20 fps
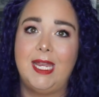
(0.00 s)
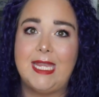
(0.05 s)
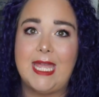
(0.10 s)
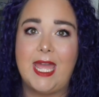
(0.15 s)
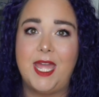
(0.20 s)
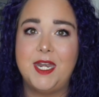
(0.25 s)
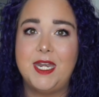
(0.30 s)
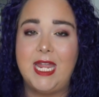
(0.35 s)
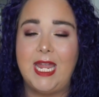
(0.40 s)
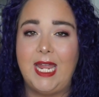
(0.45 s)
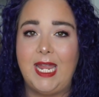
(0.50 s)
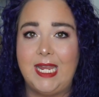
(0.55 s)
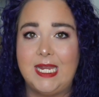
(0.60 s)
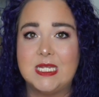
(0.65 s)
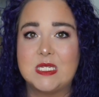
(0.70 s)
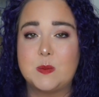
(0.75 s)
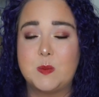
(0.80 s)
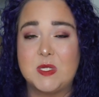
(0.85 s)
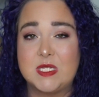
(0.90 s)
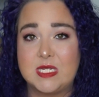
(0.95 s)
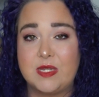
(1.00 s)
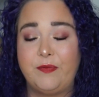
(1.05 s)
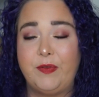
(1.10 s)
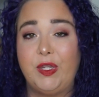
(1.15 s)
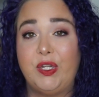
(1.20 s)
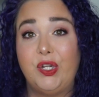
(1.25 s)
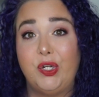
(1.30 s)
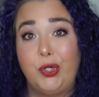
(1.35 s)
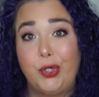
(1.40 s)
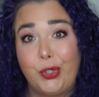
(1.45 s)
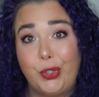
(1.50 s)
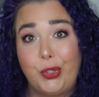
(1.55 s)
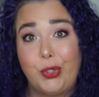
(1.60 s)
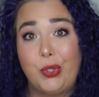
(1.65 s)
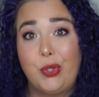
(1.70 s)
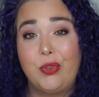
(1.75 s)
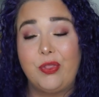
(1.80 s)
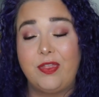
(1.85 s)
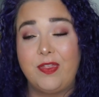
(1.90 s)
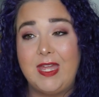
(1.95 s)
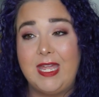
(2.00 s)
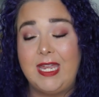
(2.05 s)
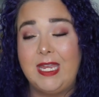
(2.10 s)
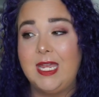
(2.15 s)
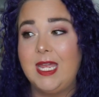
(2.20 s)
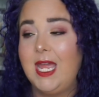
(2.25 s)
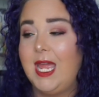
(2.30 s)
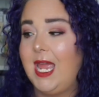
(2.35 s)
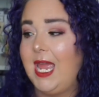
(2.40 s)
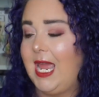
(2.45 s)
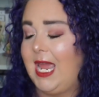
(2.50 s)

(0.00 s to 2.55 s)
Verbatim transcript: Again, a specific curl thing,